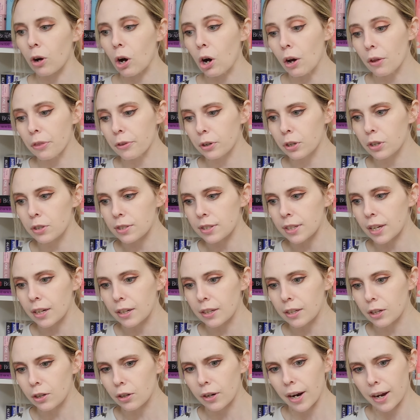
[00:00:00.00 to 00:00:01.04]
authors in
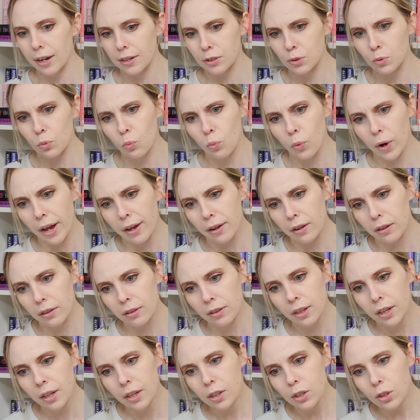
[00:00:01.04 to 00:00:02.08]
here as well.